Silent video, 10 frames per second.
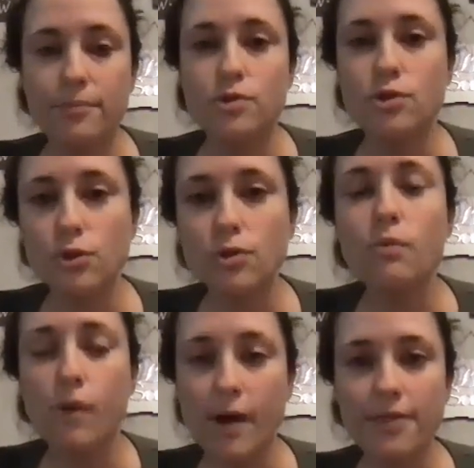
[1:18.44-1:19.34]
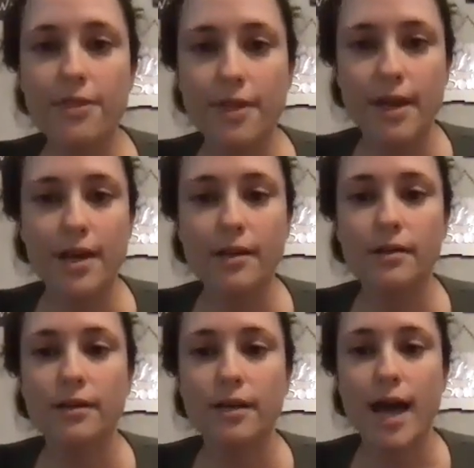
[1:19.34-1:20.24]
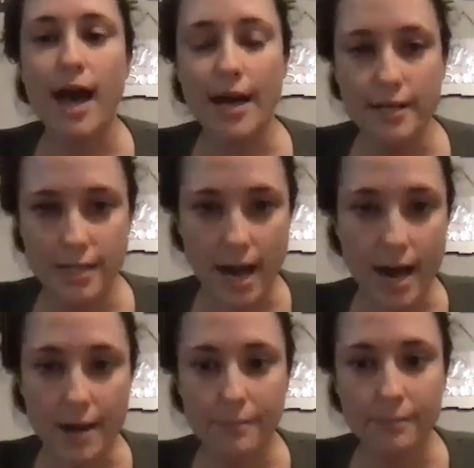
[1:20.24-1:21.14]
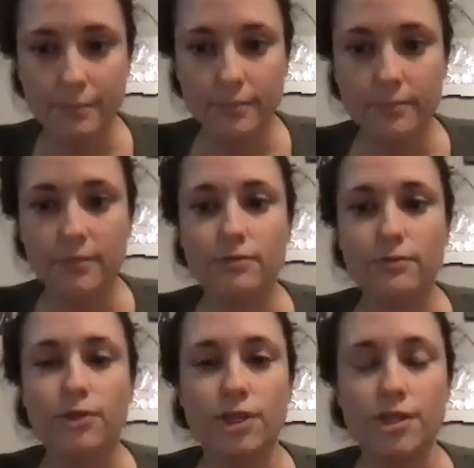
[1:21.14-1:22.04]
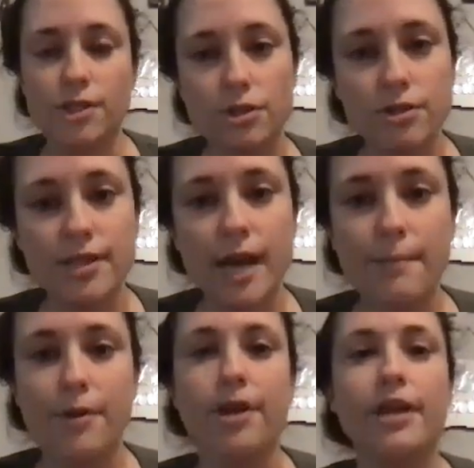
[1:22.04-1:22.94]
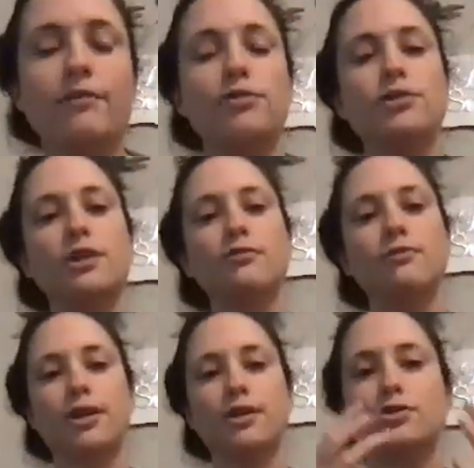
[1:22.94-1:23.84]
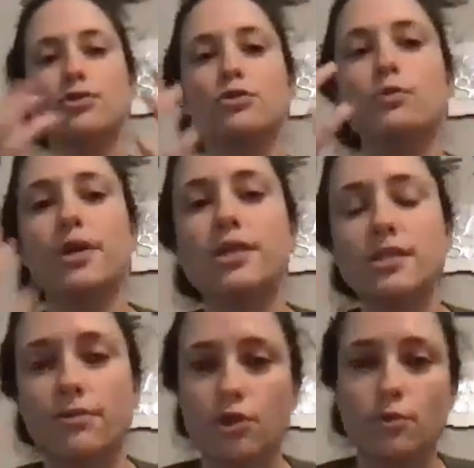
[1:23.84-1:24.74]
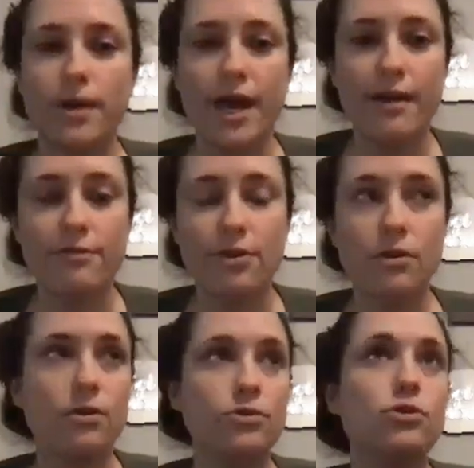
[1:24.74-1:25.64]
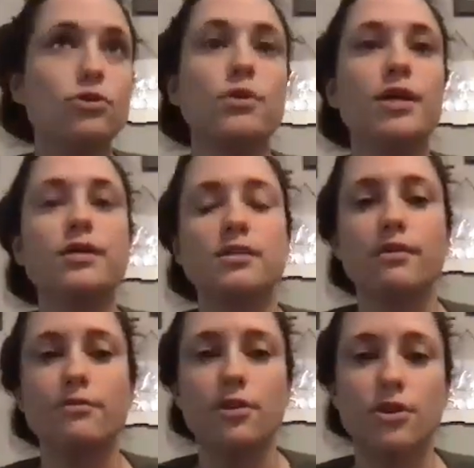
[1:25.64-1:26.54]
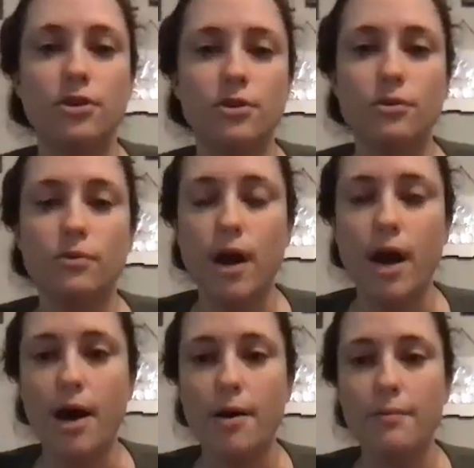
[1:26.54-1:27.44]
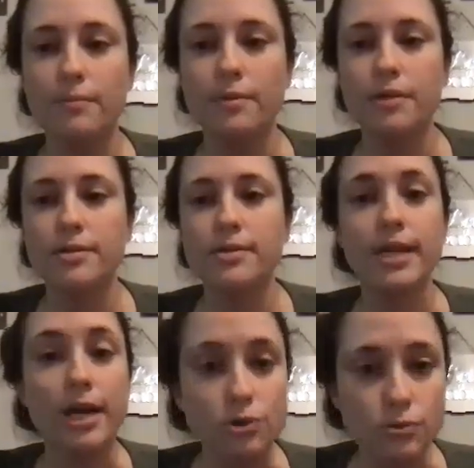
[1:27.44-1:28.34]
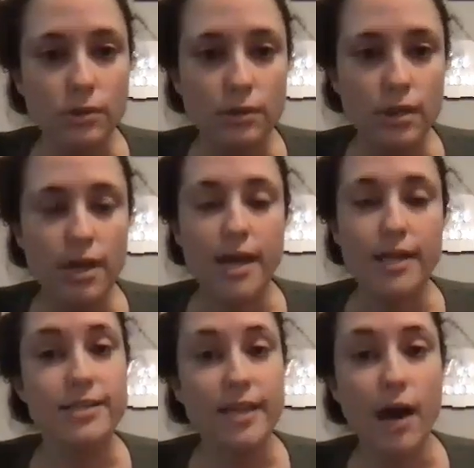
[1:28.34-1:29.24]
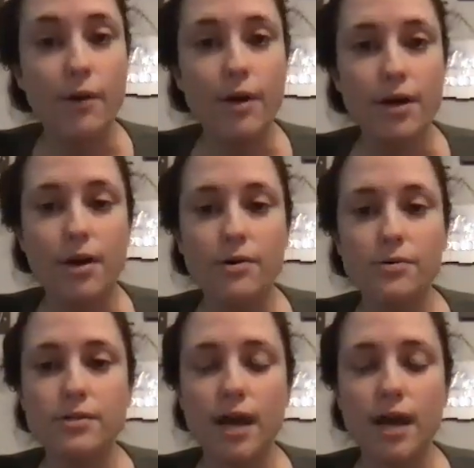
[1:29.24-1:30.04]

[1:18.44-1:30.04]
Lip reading: Do one thing at a time for just a certain time period. Give yourself like 2 weeks of a new behavior or 2 weeks of a new schedule and see how it goes.